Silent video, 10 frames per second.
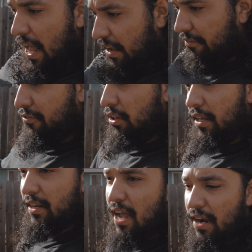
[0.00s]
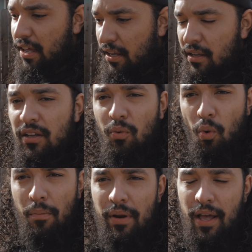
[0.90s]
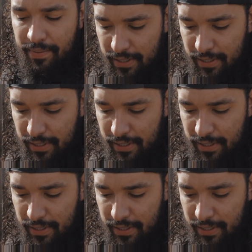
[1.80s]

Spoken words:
I can feel it kind of warming up.